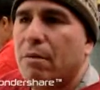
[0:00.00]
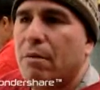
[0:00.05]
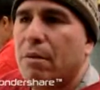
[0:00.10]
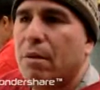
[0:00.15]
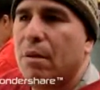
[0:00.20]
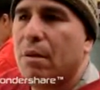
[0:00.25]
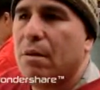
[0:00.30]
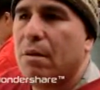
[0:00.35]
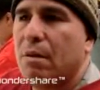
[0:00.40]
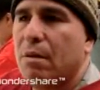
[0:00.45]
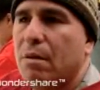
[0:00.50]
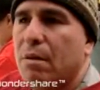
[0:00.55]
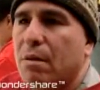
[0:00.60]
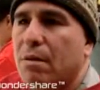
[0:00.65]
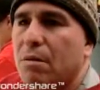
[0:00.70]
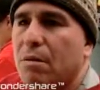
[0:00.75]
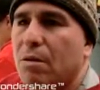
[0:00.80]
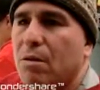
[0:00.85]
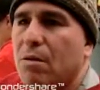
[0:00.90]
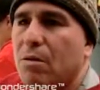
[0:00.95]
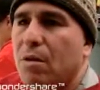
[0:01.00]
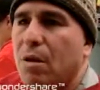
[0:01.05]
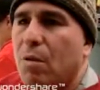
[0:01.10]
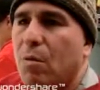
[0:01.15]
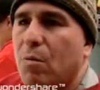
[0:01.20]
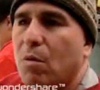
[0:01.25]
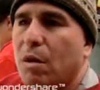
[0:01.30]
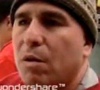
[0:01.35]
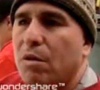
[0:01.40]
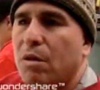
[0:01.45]
that
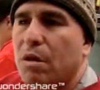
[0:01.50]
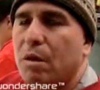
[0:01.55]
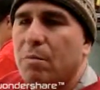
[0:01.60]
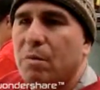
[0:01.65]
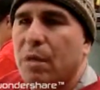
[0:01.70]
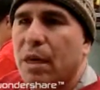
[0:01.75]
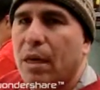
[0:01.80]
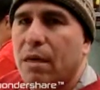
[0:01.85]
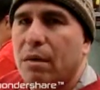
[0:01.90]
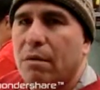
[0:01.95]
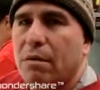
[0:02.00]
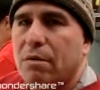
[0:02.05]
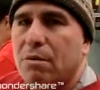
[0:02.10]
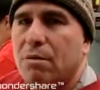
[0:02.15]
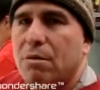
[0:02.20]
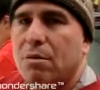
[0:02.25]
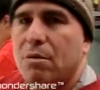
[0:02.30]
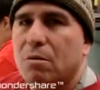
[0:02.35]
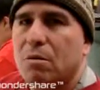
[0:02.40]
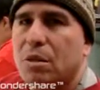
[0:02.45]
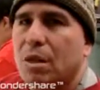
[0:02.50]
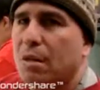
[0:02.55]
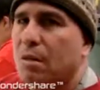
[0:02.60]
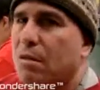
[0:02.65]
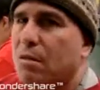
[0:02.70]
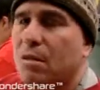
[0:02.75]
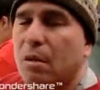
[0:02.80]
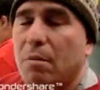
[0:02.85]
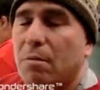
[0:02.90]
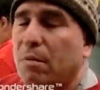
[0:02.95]
one young man who
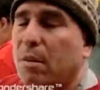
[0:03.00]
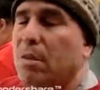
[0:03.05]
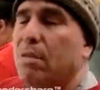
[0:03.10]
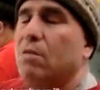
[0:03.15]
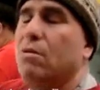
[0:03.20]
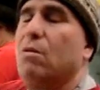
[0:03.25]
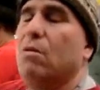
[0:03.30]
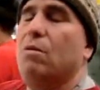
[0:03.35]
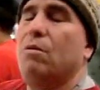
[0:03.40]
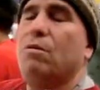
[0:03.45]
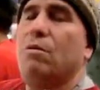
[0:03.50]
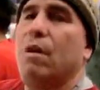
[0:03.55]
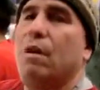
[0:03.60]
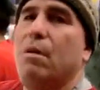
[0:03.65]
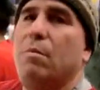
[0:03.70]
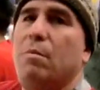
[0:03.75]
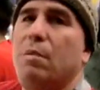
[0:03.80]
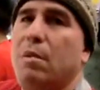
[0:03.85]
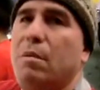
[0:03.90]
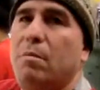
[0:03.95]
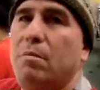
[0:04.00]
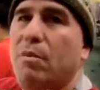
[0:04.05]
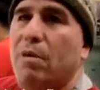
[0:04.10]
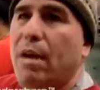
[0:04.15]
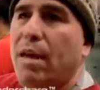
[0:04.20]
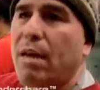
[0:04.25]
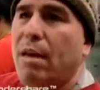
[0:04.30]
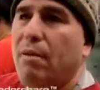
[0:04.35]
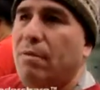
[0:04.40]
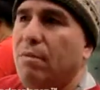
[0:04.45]
did something so incredibly
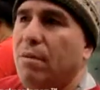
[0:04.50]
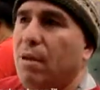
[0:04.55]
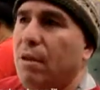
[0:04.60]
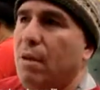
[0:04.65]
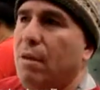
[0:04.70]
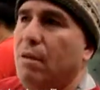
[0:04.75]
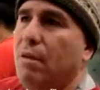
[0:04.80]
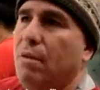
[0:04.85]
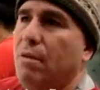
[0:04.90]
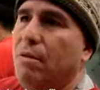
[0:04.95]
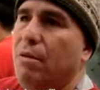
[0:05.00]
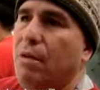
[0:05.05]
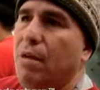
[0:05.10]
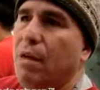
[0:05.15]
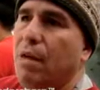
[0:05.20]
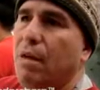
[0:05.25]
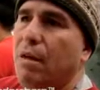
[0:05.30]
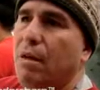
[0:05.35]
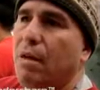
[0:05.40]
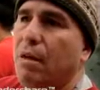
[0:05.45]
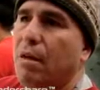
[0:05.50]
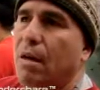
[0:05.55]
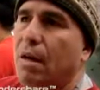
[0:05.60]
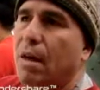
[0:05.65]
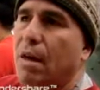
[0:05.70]
brave in